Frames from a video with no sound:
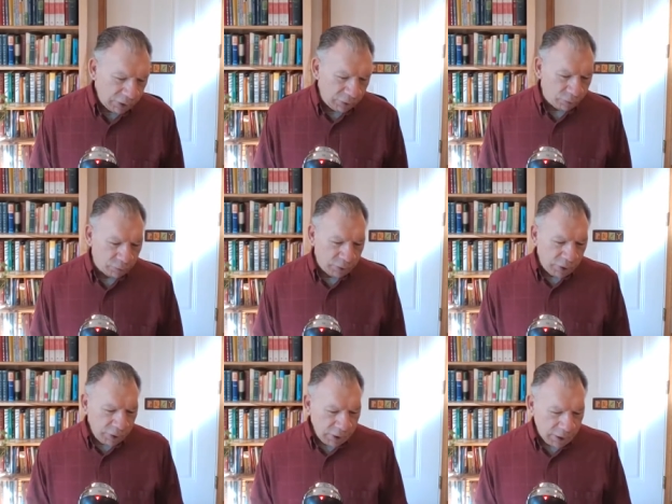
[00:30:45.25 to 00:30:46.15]
You'll
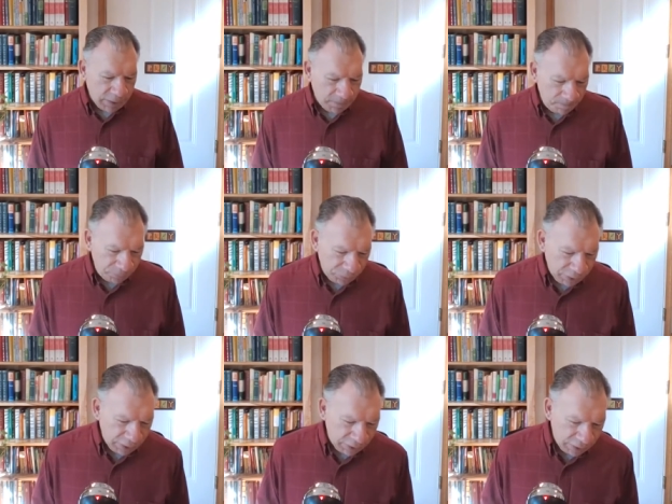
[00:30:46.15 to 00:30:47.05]
um,
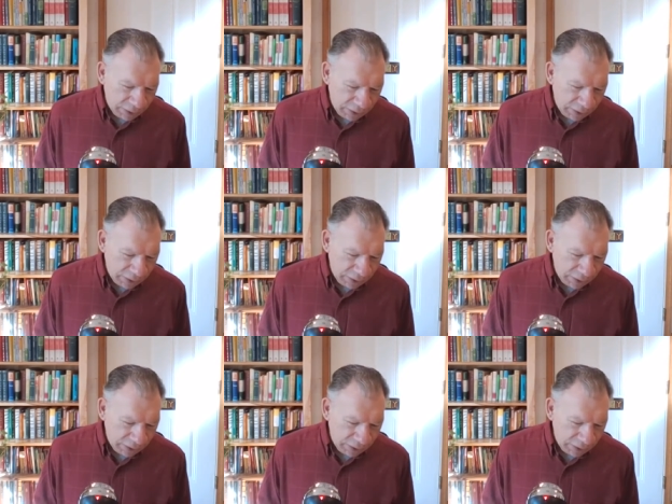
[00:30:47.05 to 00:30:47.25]
uh,